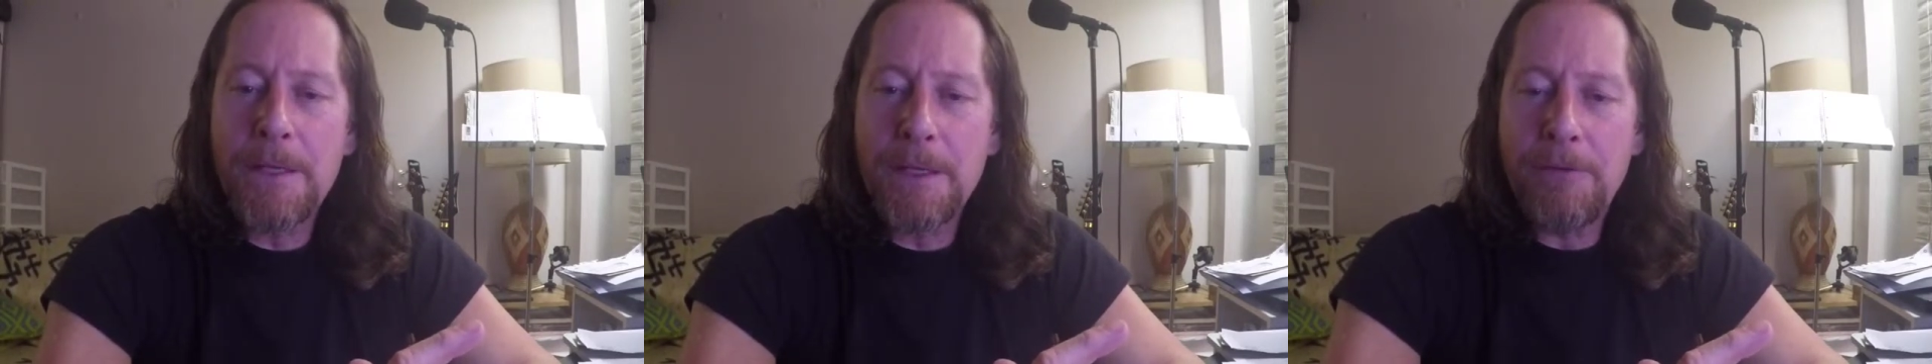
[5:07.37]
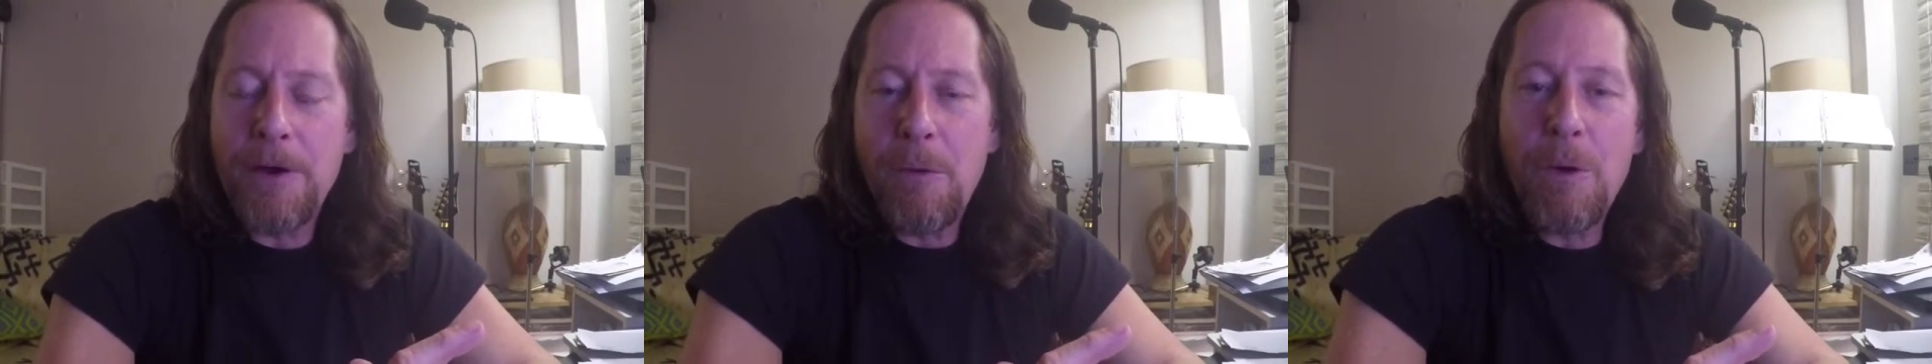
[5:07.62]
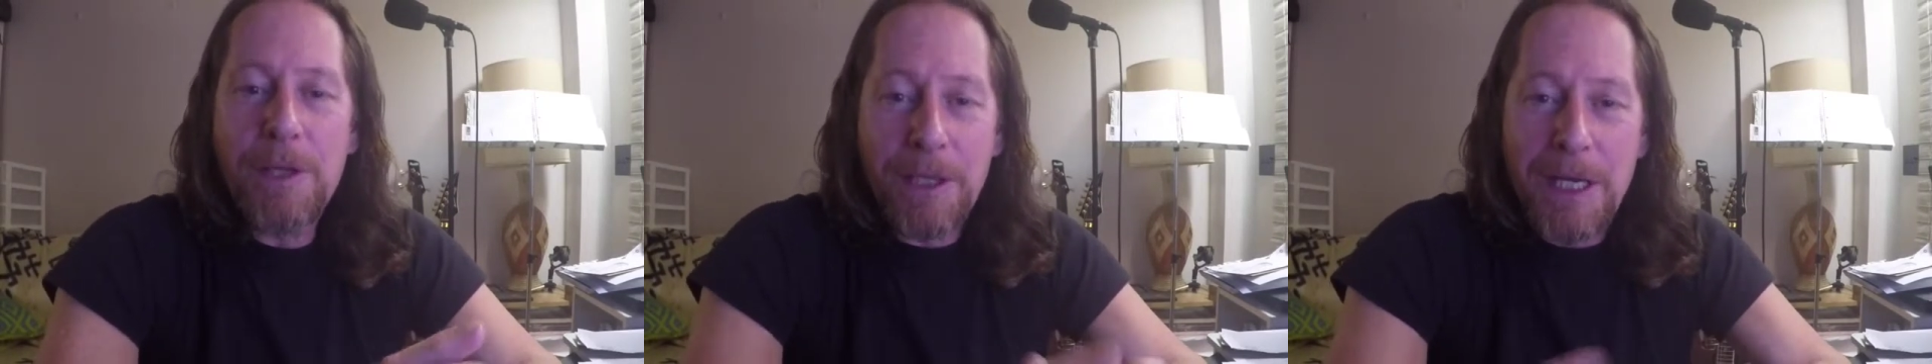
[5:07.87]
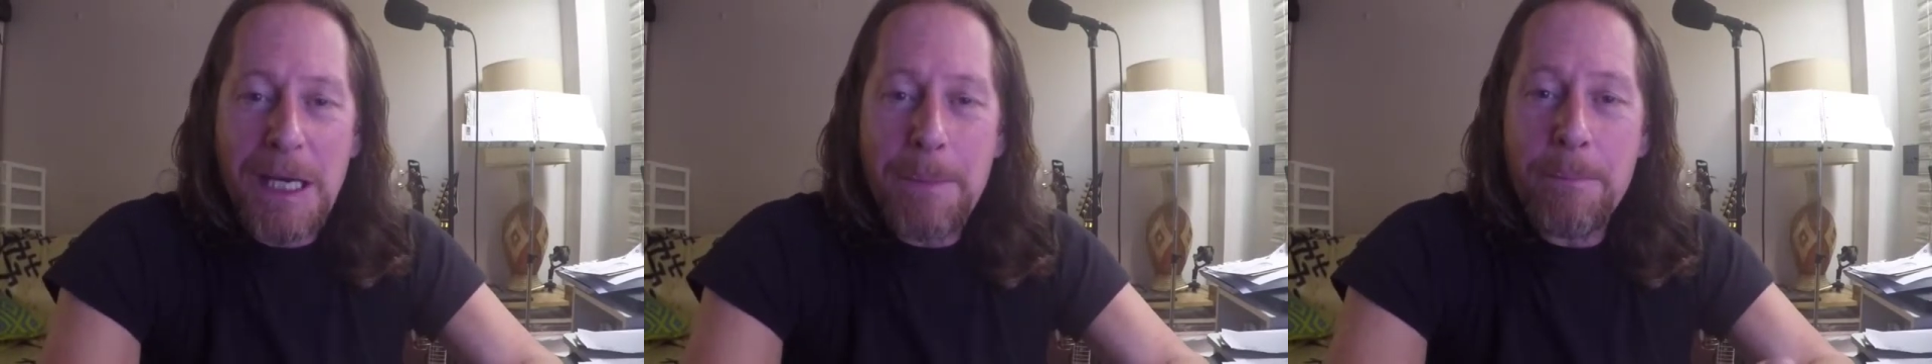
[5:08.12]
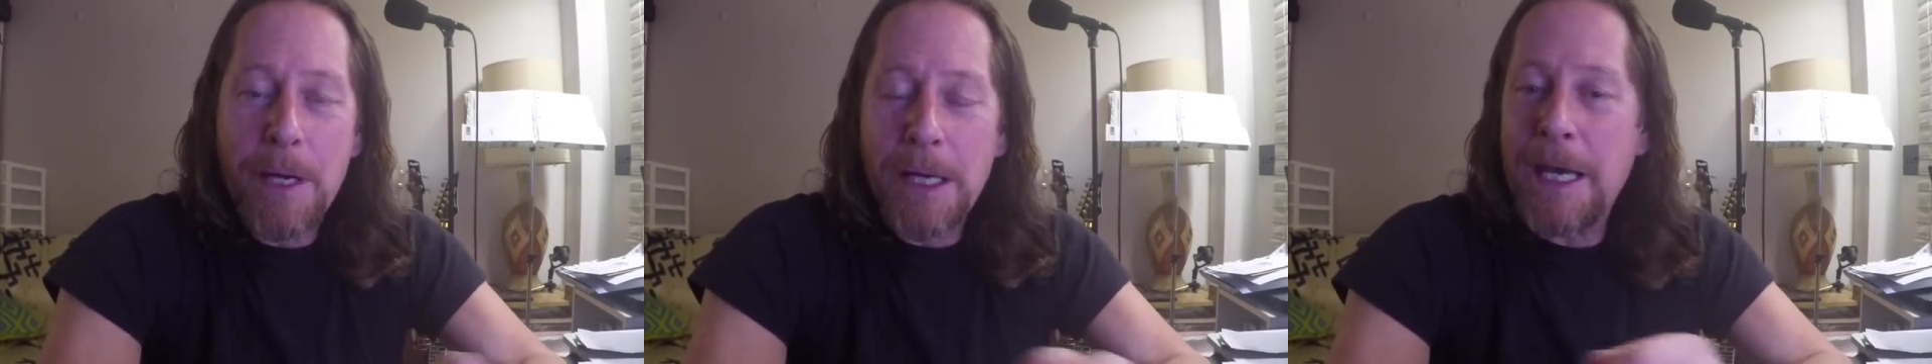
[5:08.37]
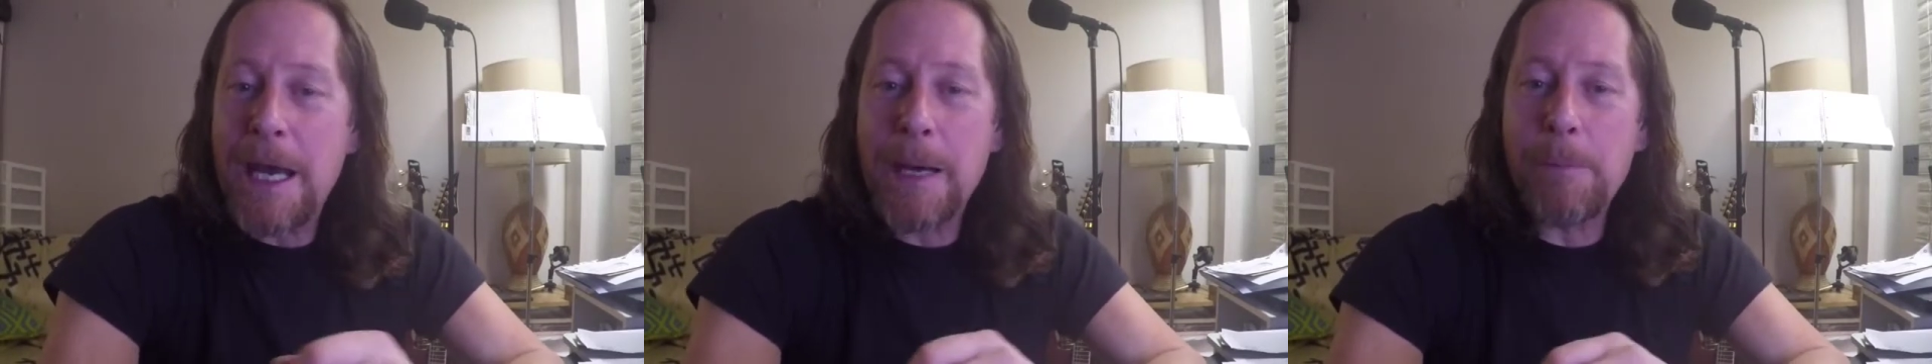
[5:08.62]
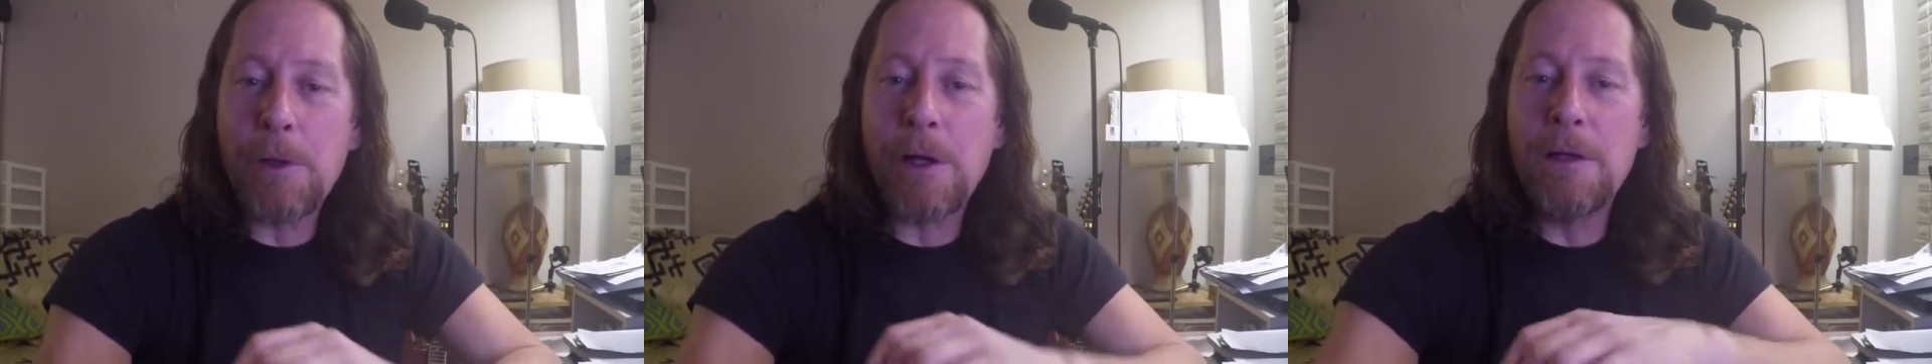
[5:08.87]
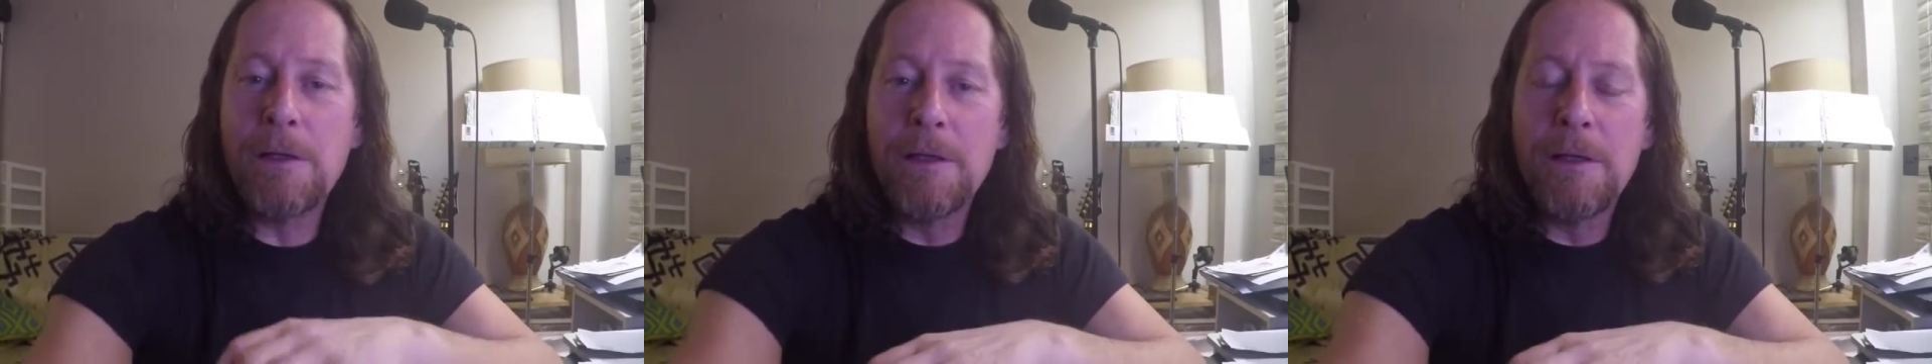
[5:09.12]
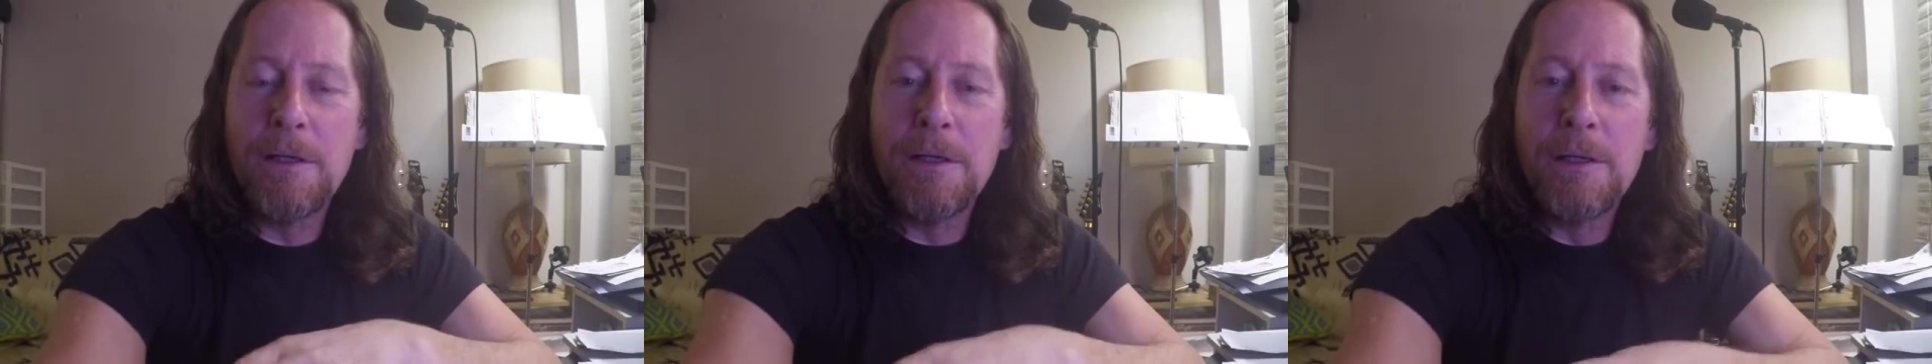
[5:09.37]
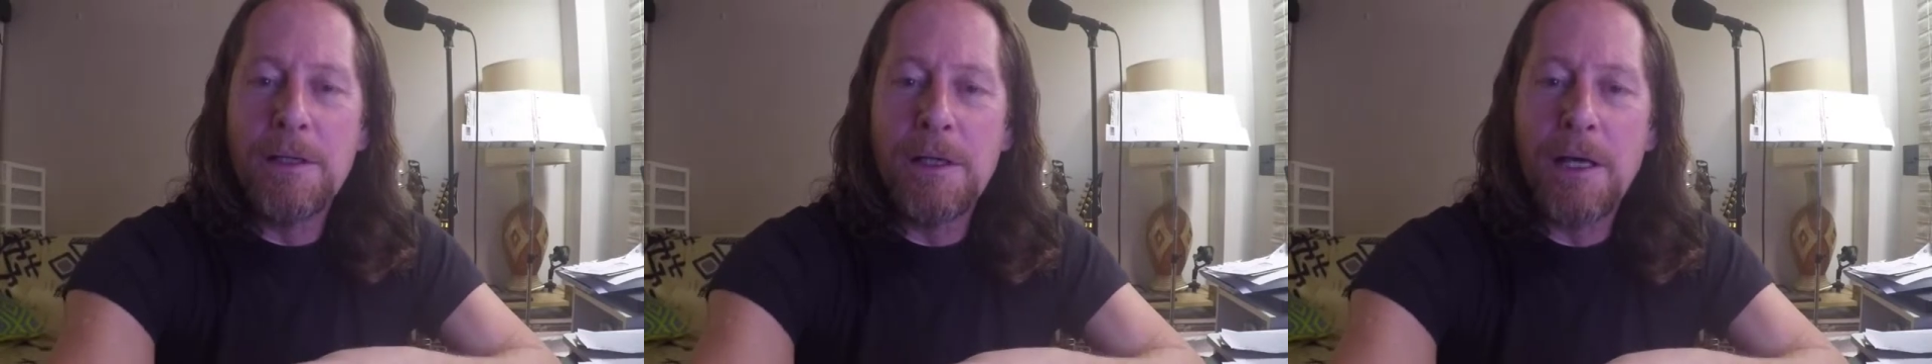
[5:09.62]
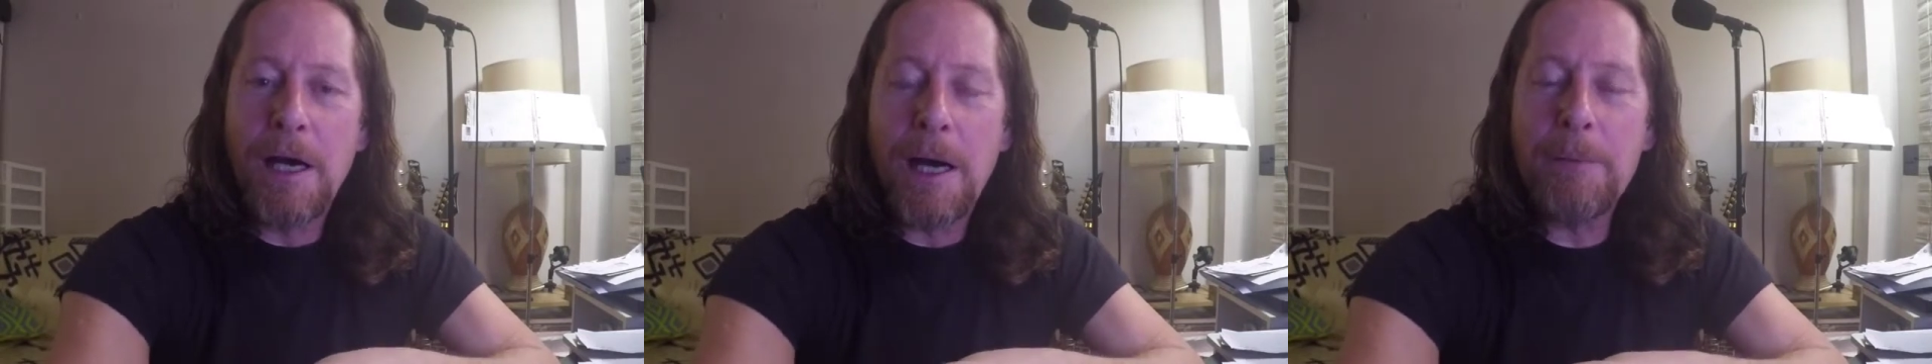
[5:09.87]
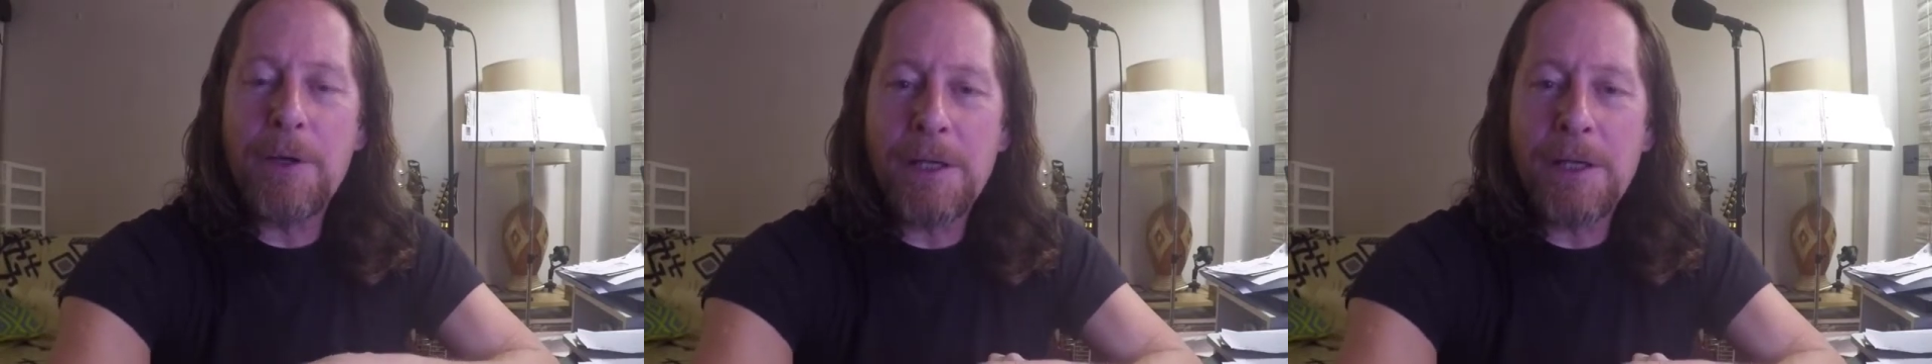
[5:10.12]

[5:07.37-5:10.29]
if I want to keep my camera, I'm